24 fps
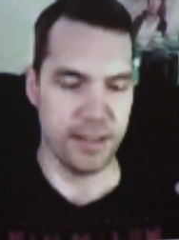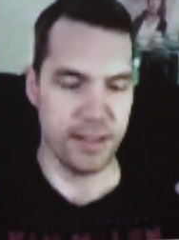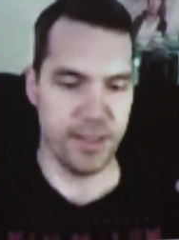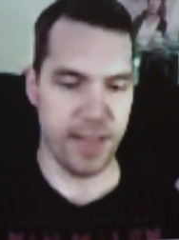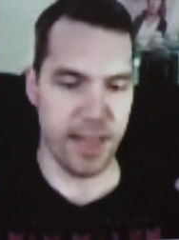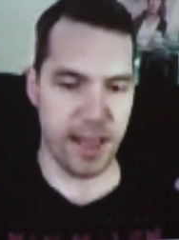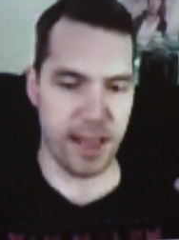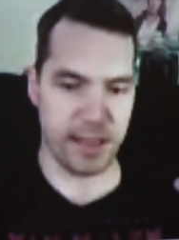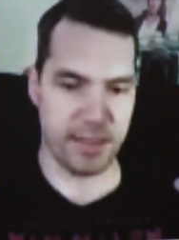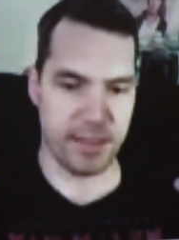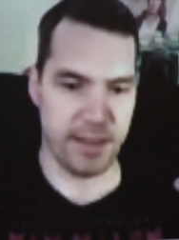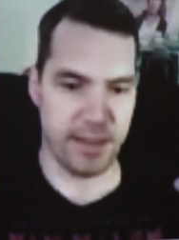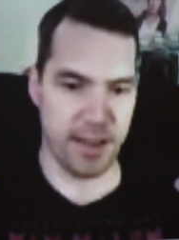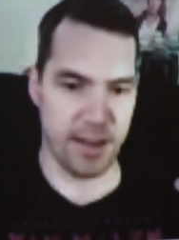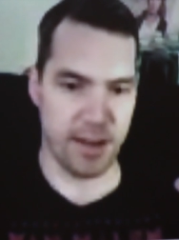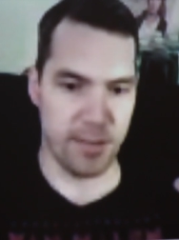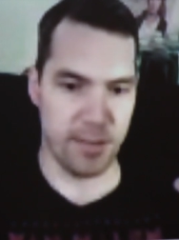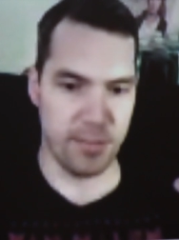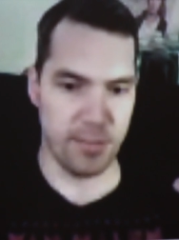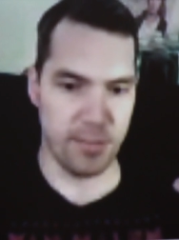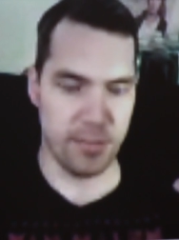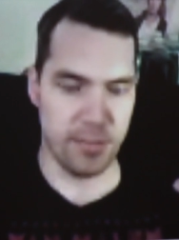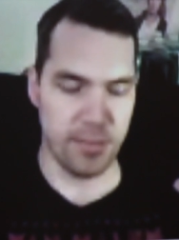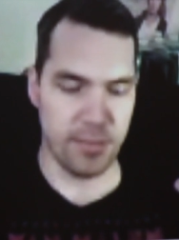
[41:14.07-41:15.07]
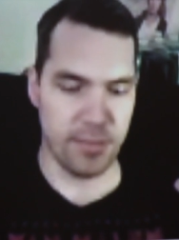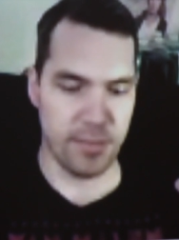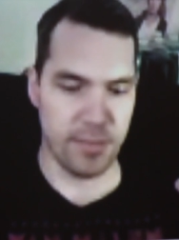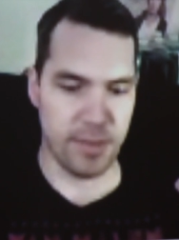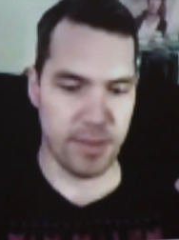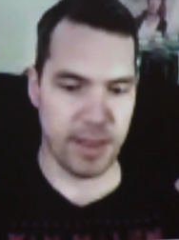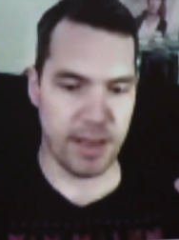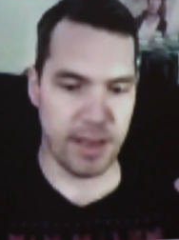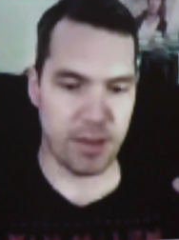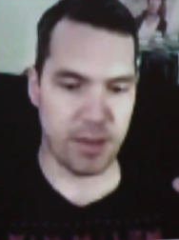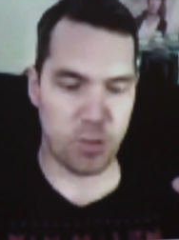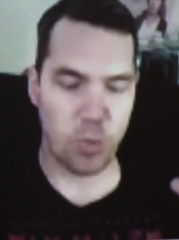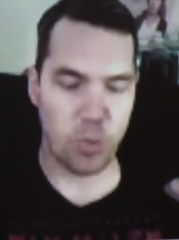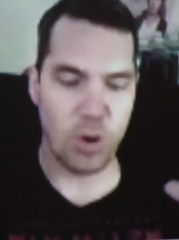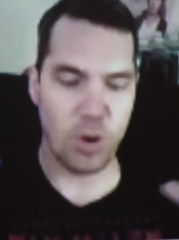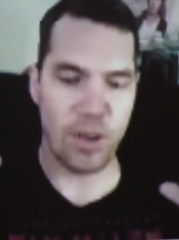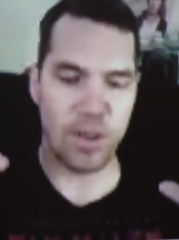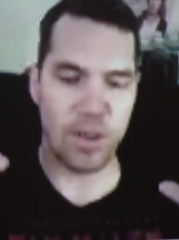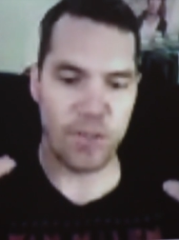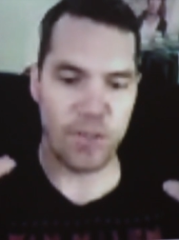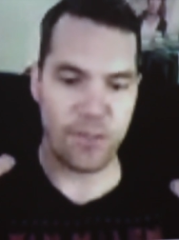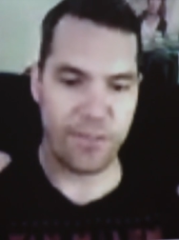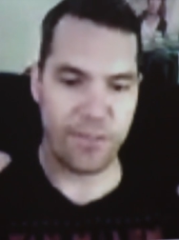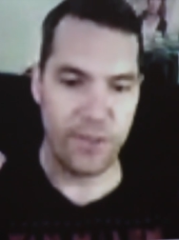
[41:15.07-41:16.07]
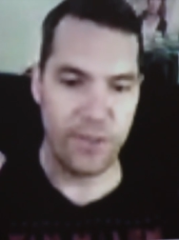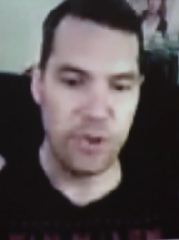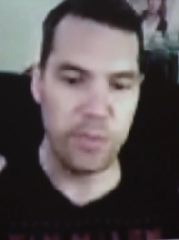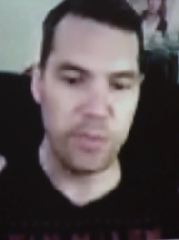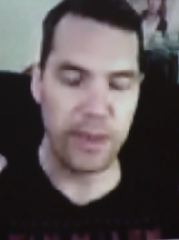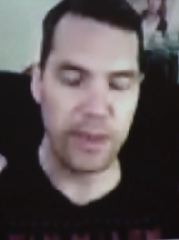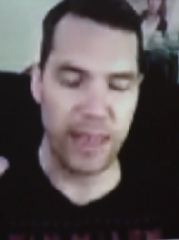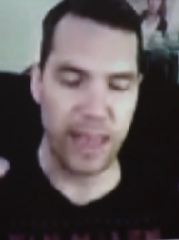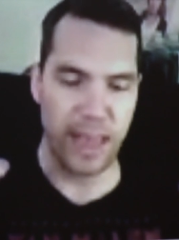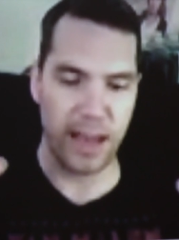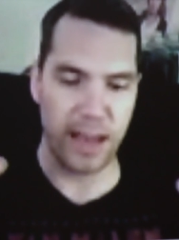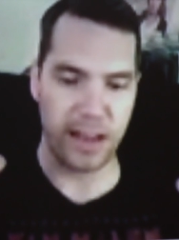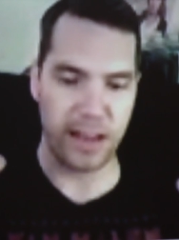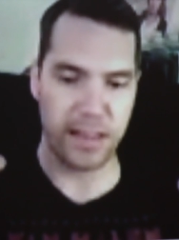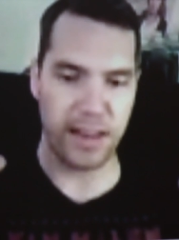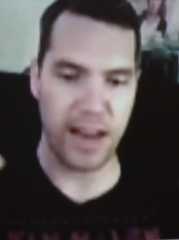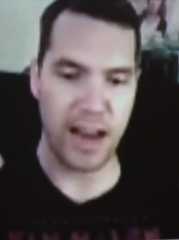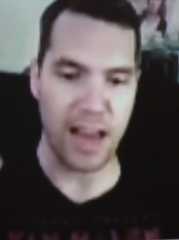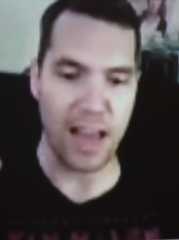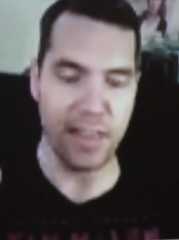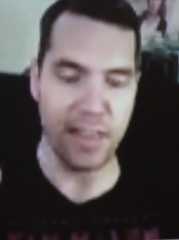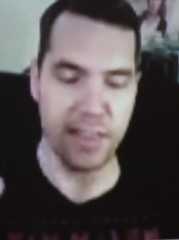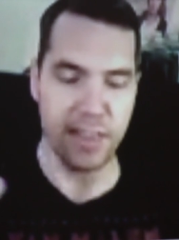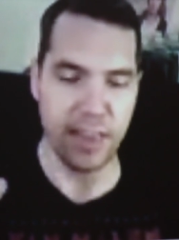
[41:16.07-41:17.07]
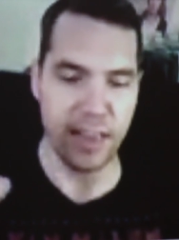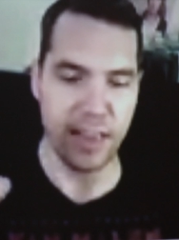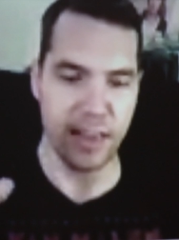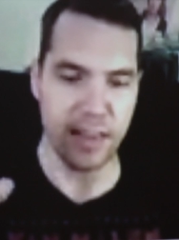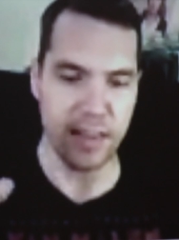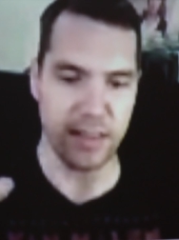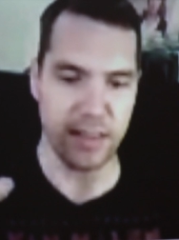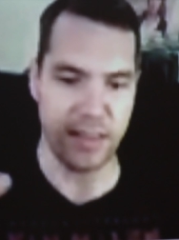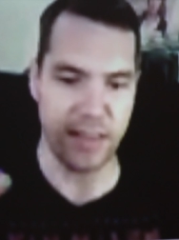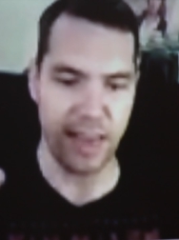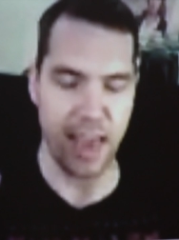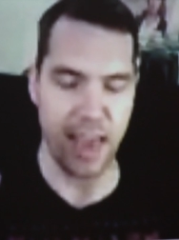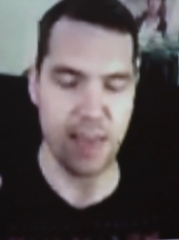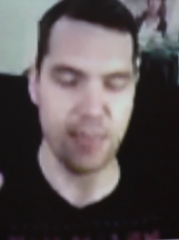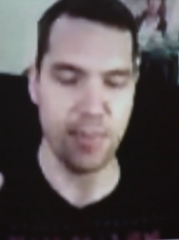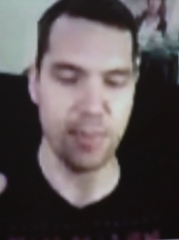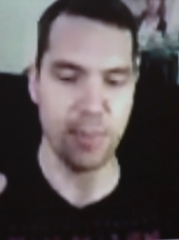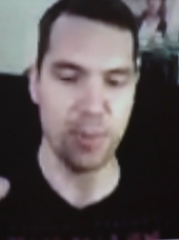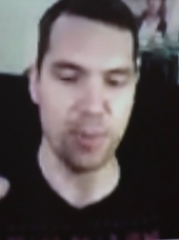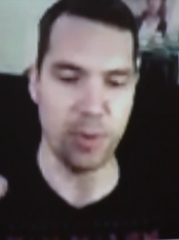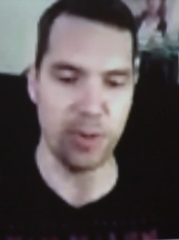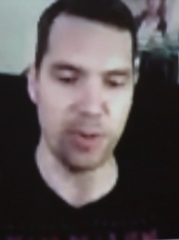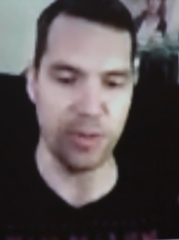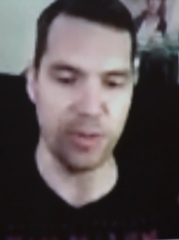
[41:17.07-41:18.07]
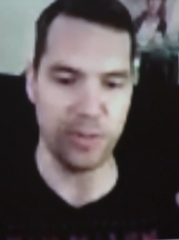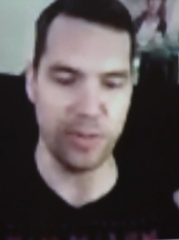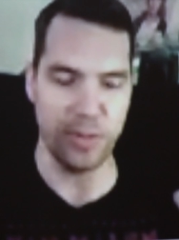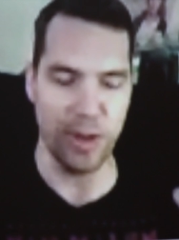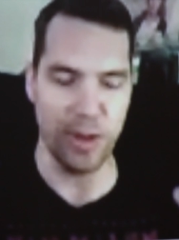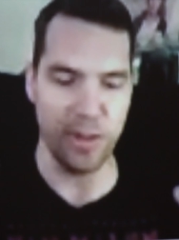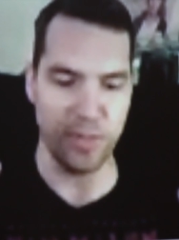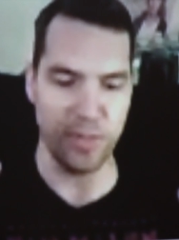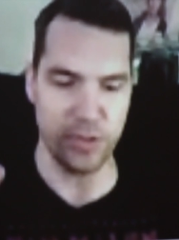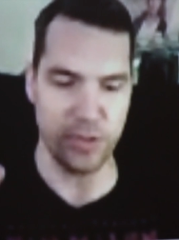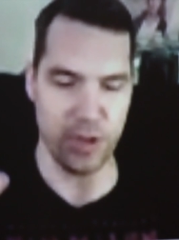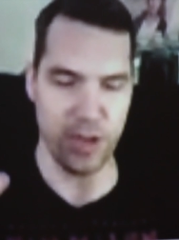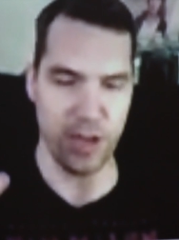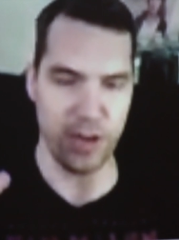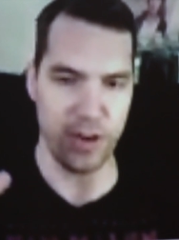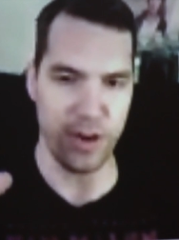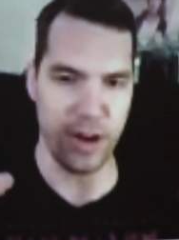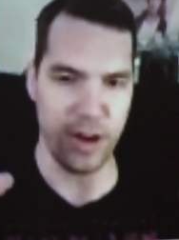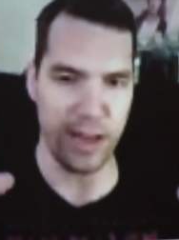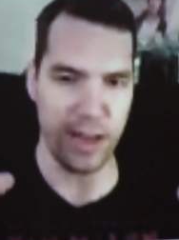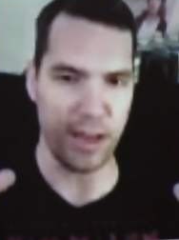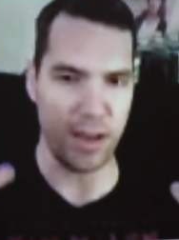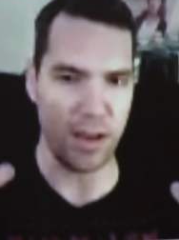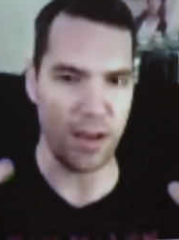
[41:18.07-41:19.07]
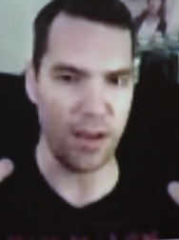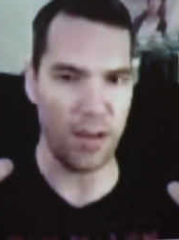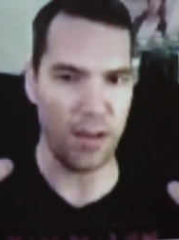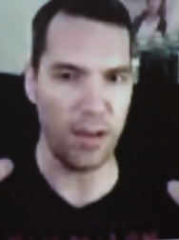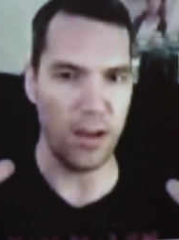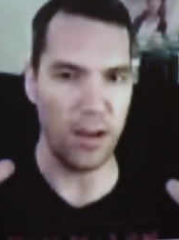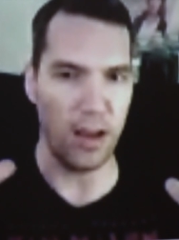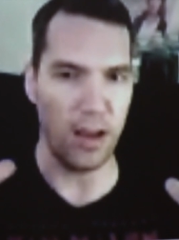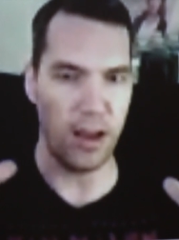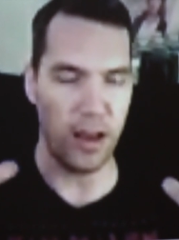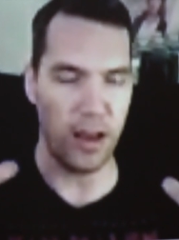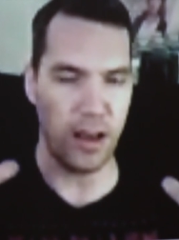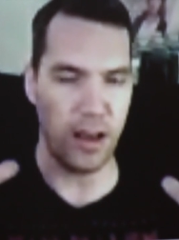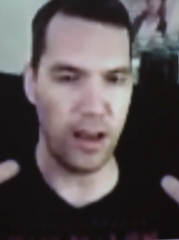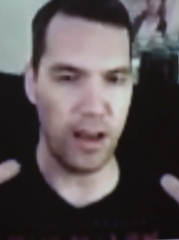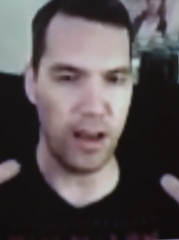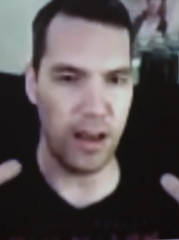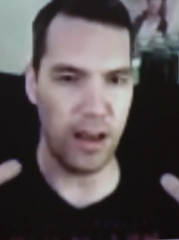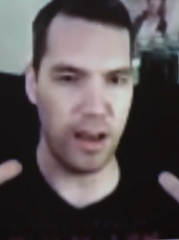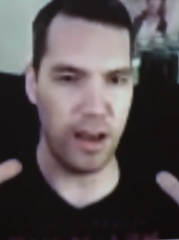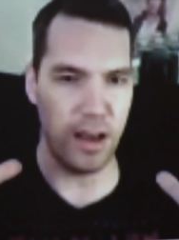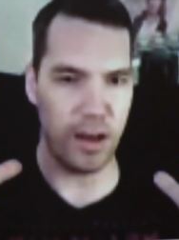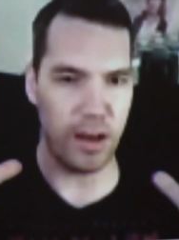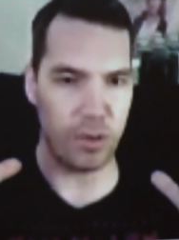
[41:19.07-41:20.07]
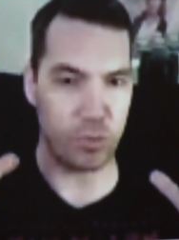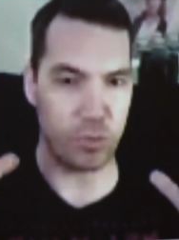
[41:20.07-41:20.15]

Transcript: that um, it is one of the few mechanics that I think is capable of, of generating uh,